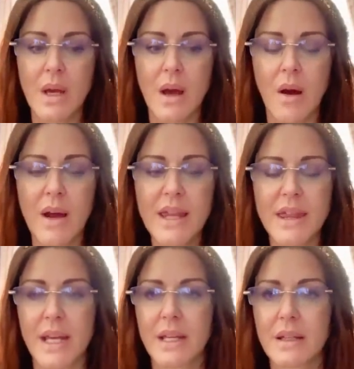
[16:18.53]
I
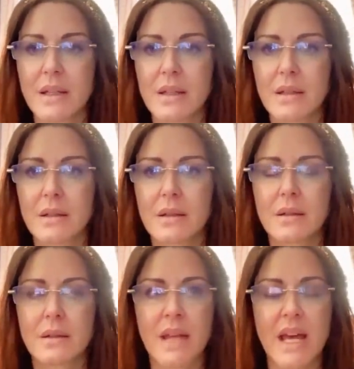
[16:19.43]
think
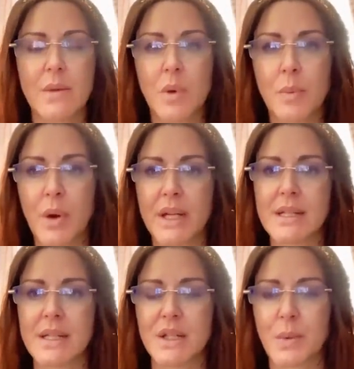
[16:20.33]
they were put in a
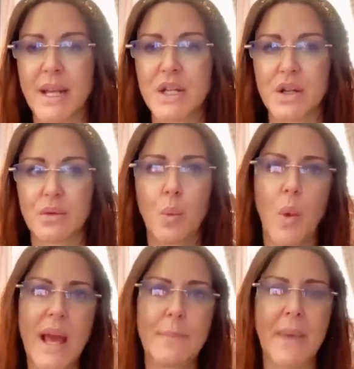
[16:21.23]
situation
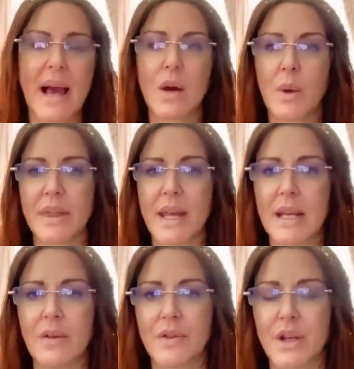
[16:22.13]
way back when they
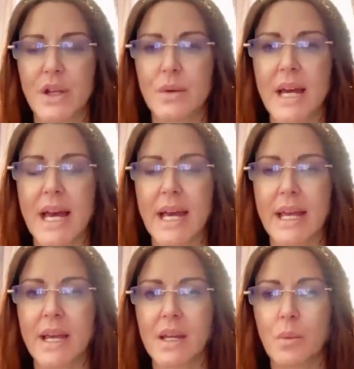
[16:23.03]
left the UK,
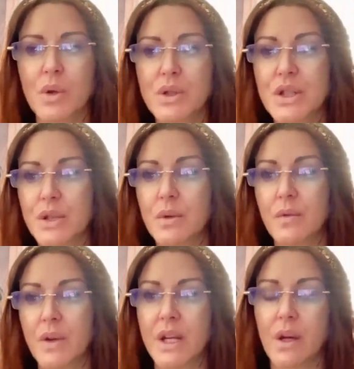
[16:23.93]
and I want to do a
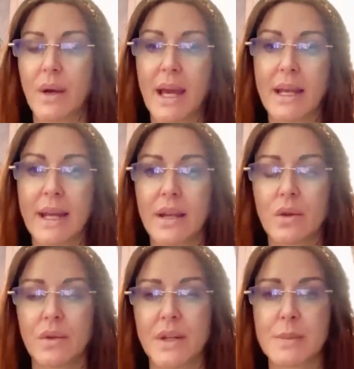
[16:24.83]
video at
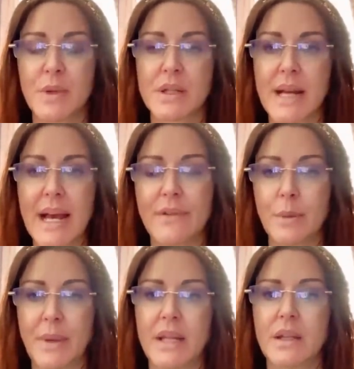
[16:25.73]
length on this because I have an
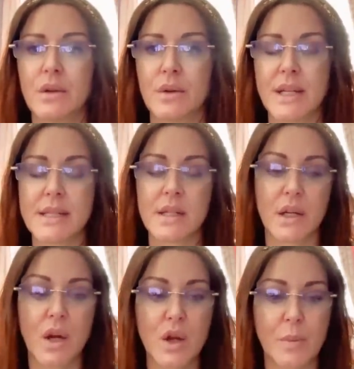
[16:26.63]
opinion on this, and I
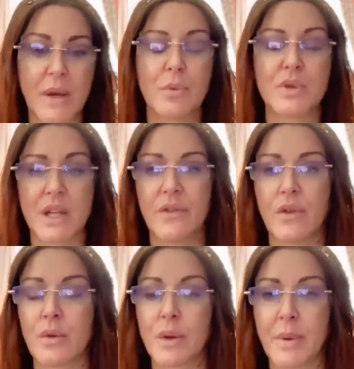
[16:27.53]
know that people
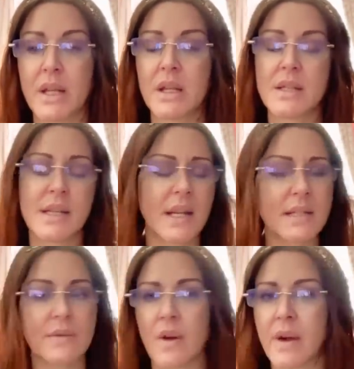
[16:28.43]
differ on opinions, and
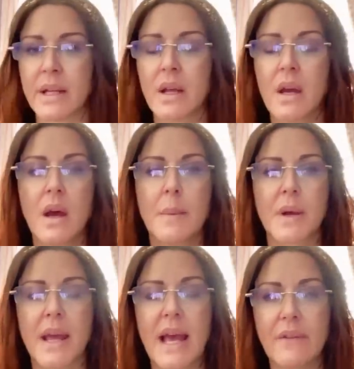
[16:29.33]
that's fine,
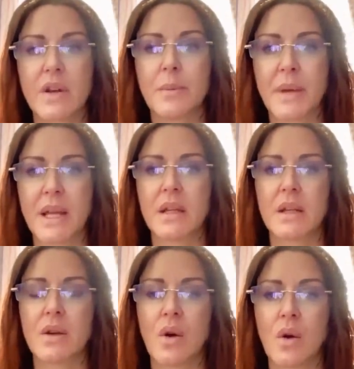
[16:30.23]
but I have an
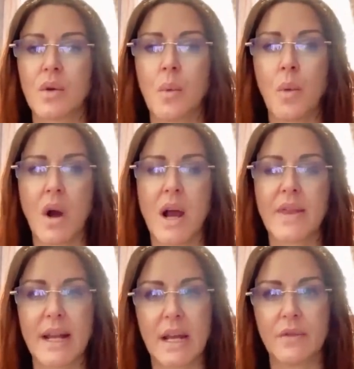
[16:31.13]
opinion on why
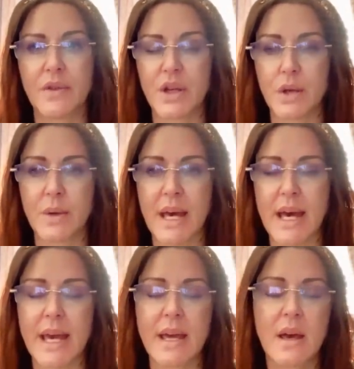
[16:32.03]
they left the
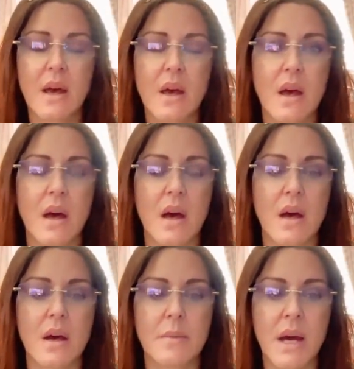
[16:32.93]
UK.
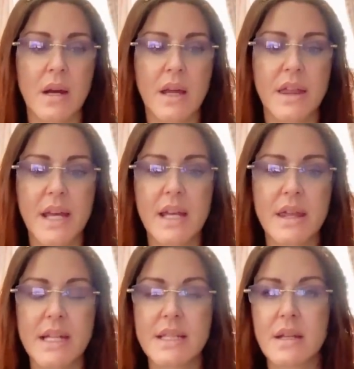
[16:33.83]
And I think
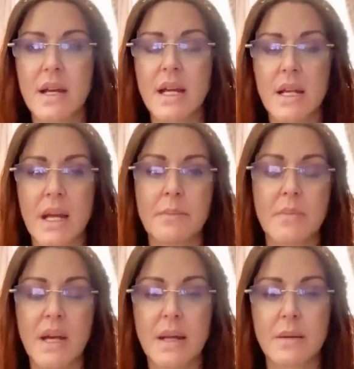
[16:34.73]
they,
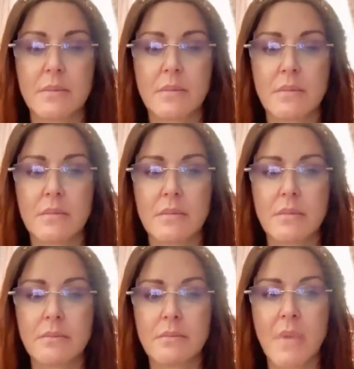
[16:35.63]
in
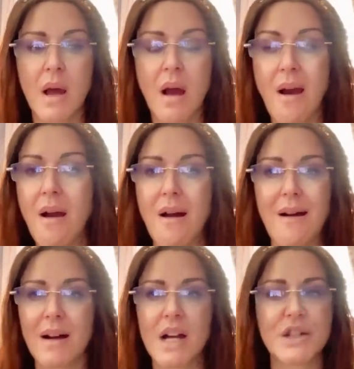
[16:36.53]
my
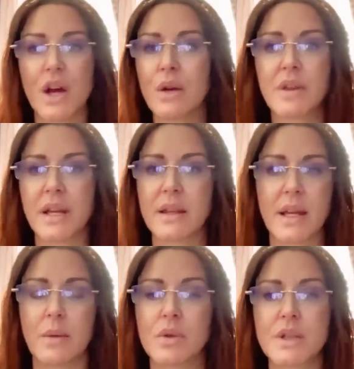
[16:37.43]
heart, I don't think
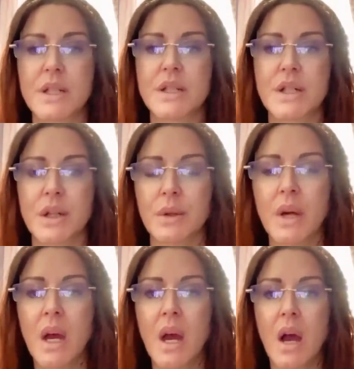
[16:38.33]
they wanted to.
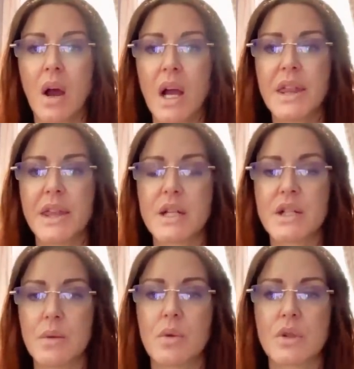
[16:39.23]
I think
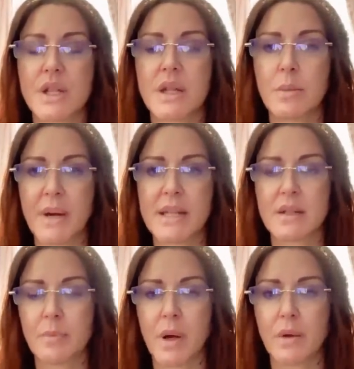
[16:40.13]
she wanted the
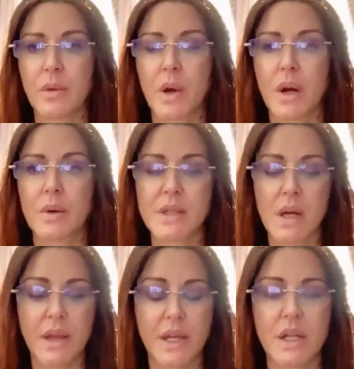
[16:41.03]
best of both worlds.
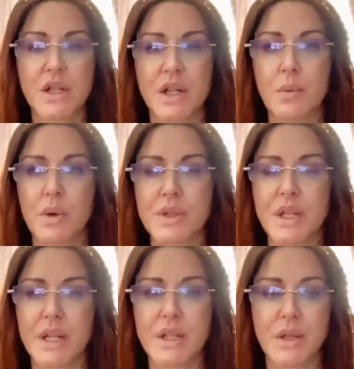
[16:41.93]
I think she
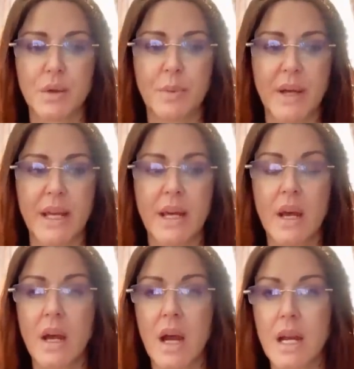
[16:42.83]
wanted to be,
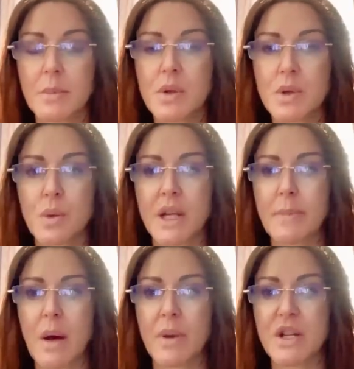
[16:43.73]
and I'm not talking
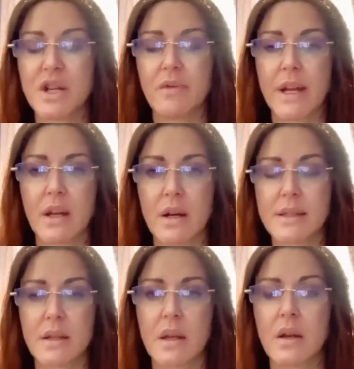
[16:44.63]
about when she
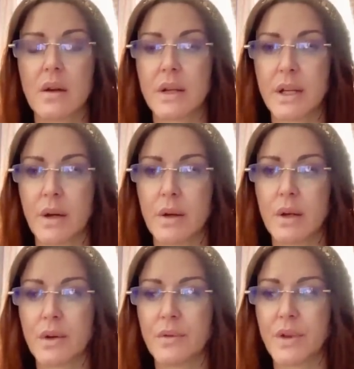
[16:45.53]
realized that a
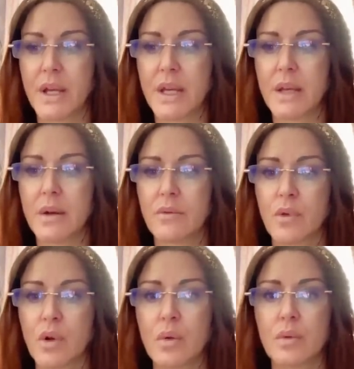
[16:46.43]
lot of the
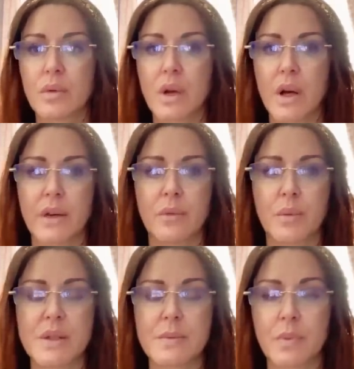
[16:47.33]
role kind of
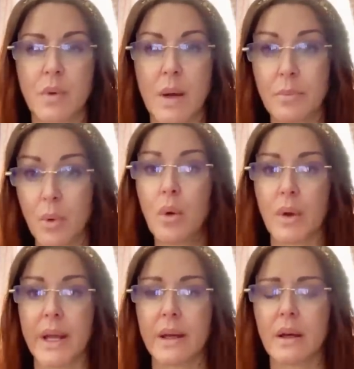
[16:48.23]
was quite
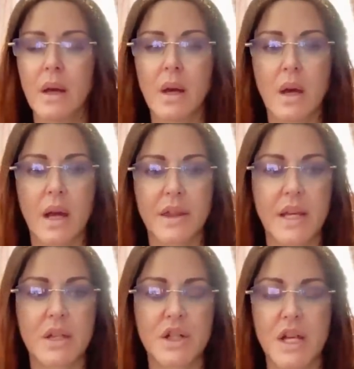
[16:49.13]
boring. I
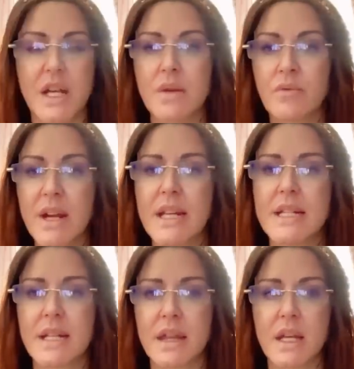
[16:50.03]
think she
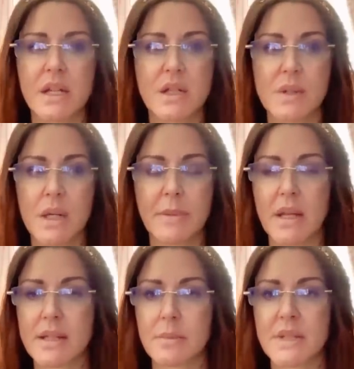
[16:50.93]
really did think she was going to be
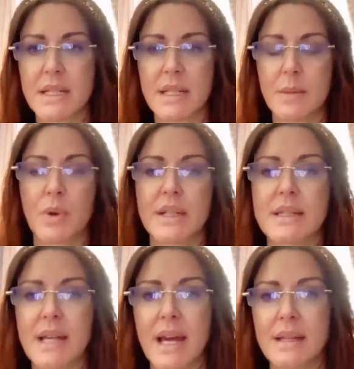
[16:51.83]
like some Disney
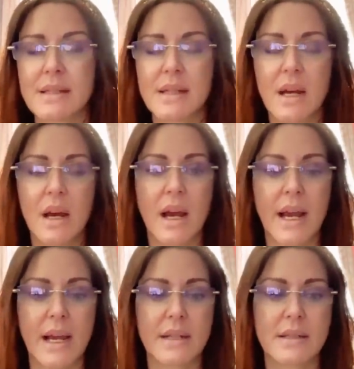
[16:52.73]
princess,
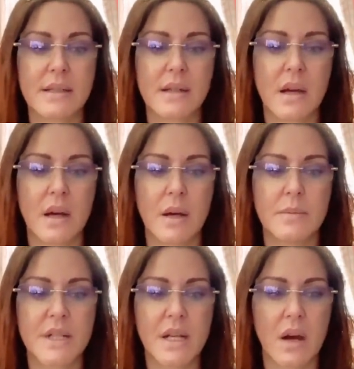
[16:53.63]
and
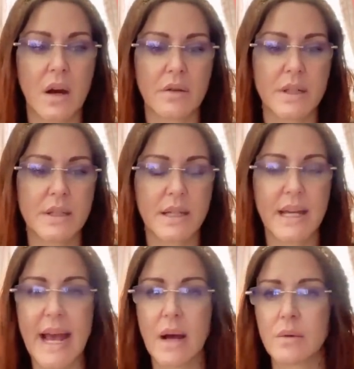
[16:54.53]
tiaras and
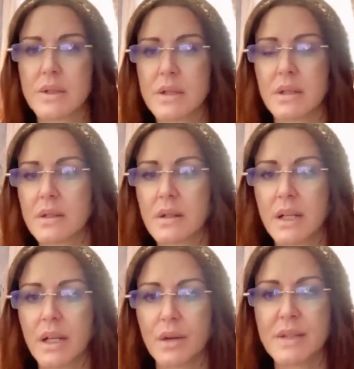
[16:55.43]
gowns
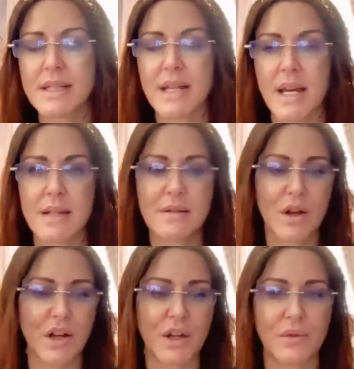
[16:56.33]
and state
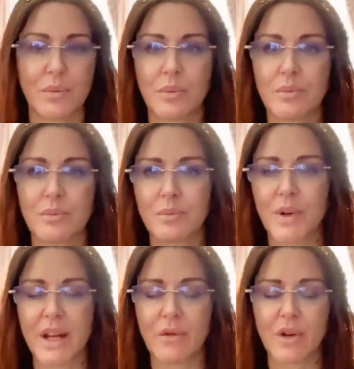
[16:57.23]
kind of
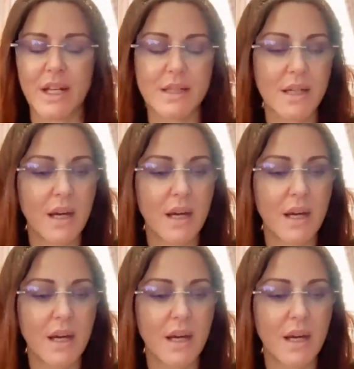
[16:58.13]
whatever it is.